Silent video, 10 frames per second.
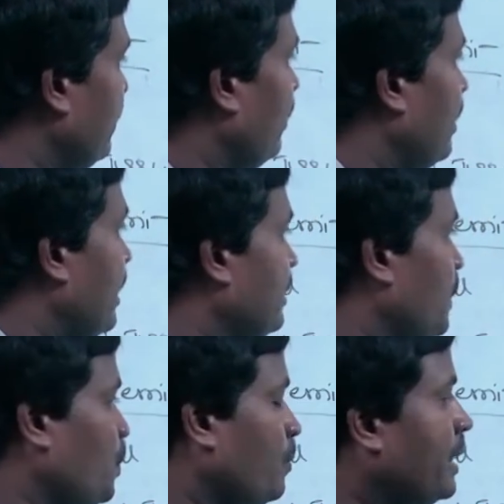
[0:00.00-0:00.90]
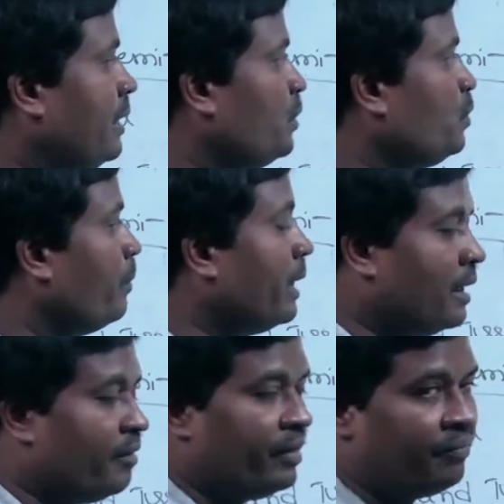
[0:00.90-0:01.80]
called as a stomata.
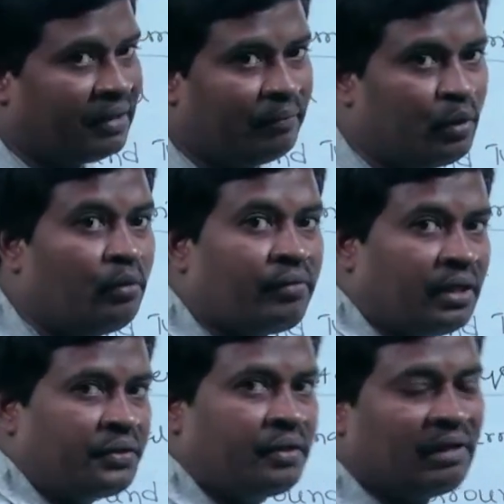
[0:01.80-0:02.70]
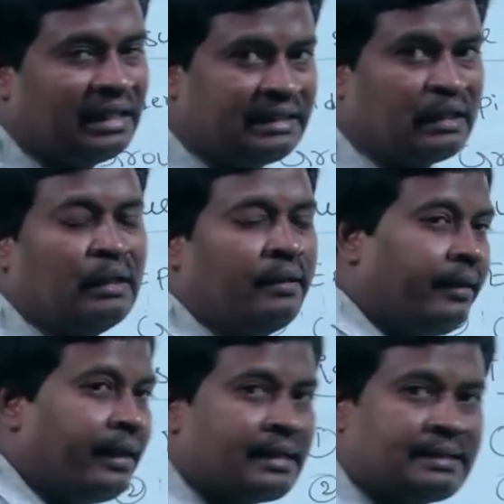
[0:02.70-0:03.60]
Stomata perform two functions, one is the
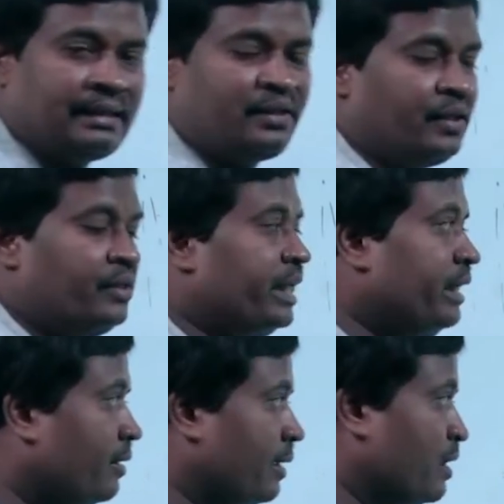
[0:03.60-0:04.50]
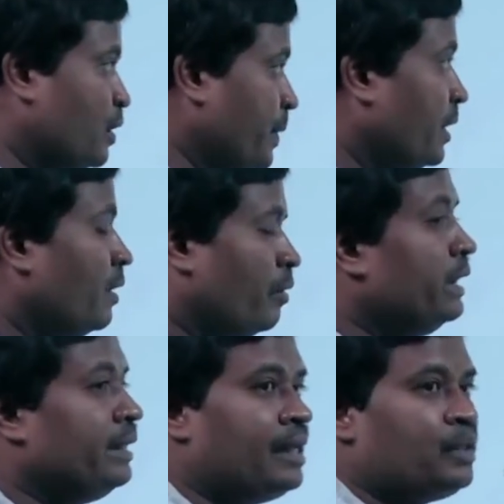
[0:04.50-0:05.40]
gas exchange and transpiration. What
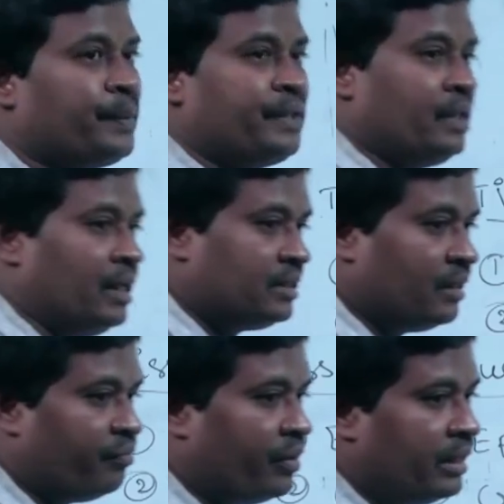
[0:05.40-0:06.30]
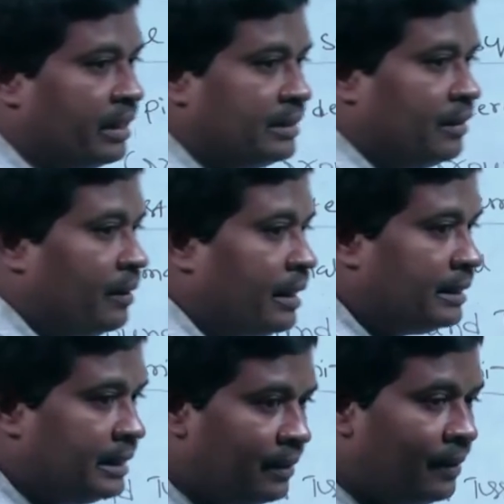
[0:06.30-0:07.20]
is transpiration? Loss of water is called
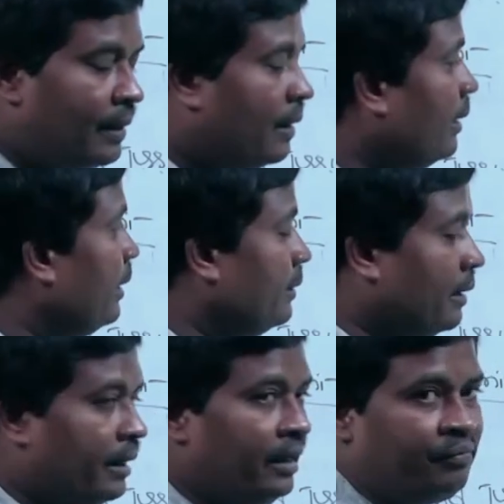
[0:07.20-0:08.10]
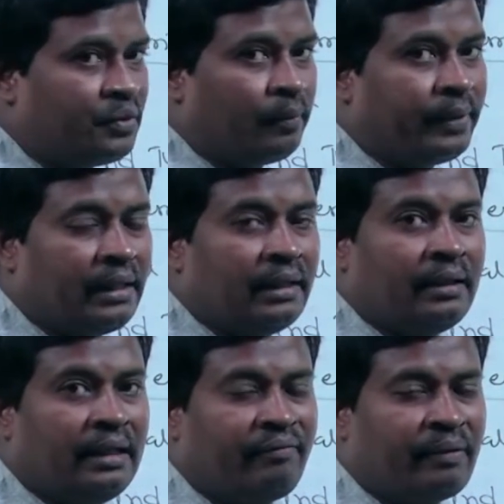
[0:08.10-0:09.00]
as a, in the leaf
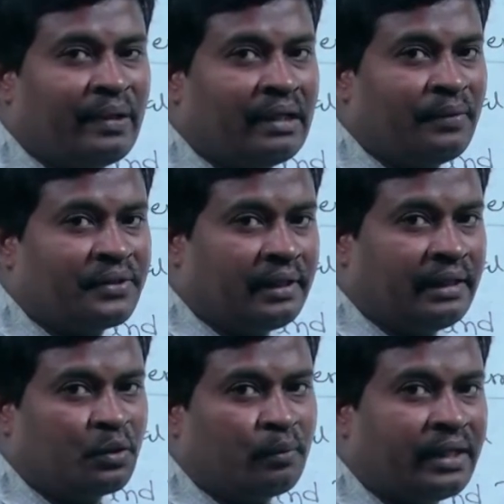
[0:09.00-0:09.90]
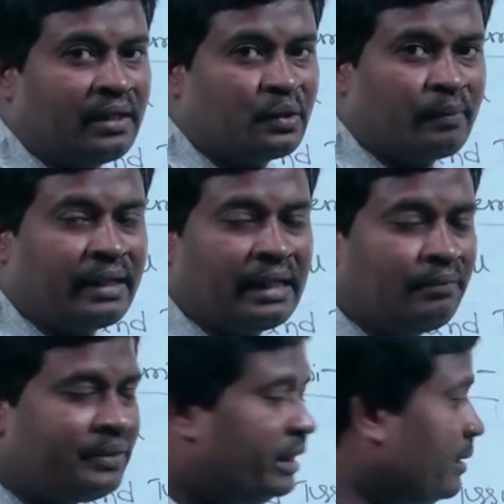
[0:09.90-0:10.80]
epidermis containing stomata
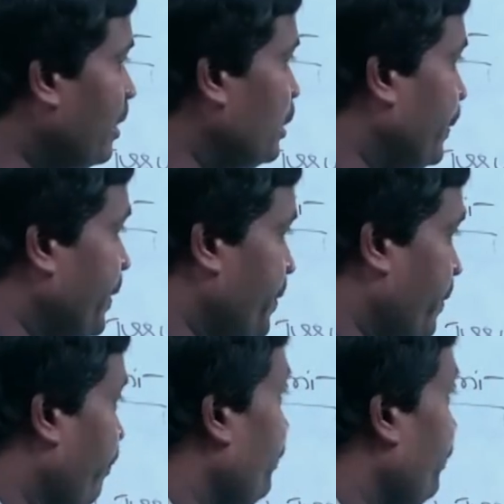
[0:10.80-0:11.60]
helps in transpiration.